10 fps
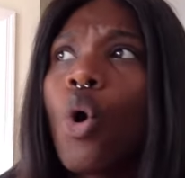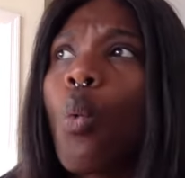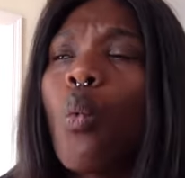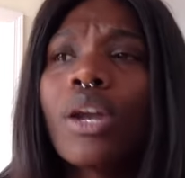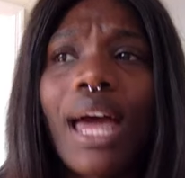
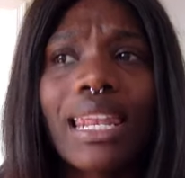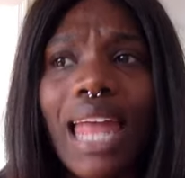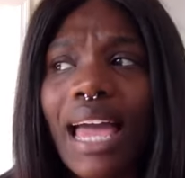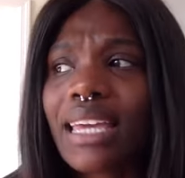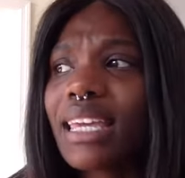what I
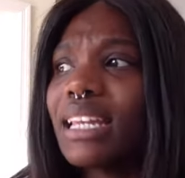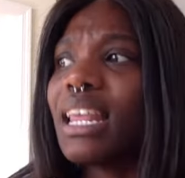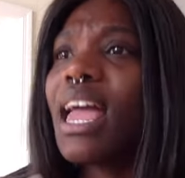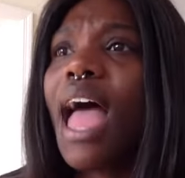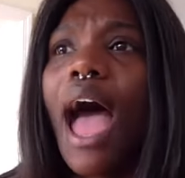like and
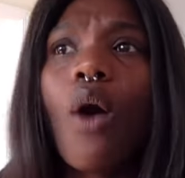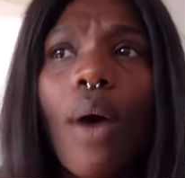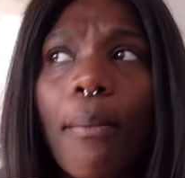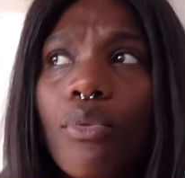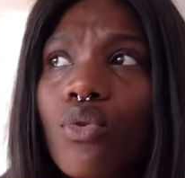how
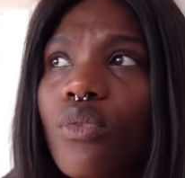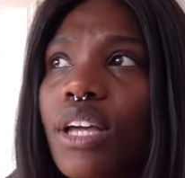I move.